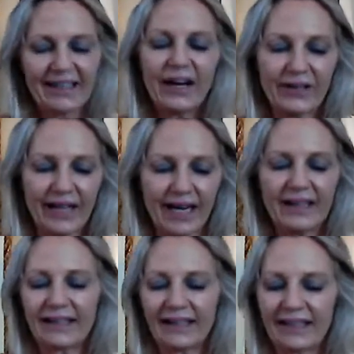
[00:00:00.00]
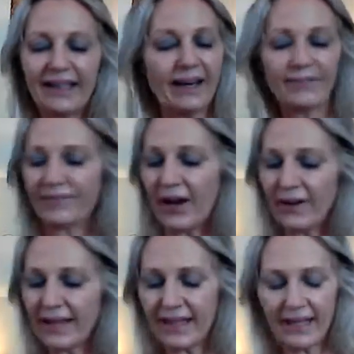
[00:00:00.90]
Okay. Yeah. All
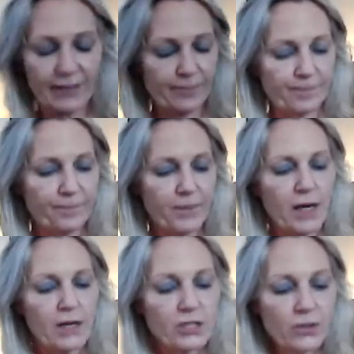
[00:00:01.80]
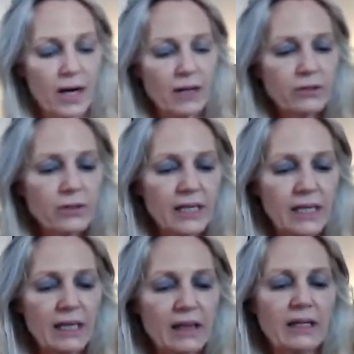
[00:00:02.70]
right. Thank you. So
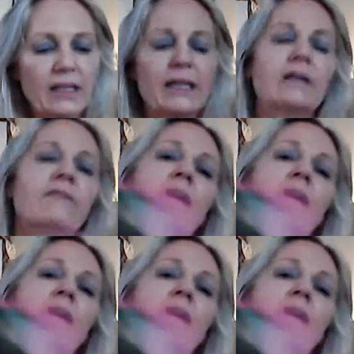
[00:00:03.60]
underneath the King of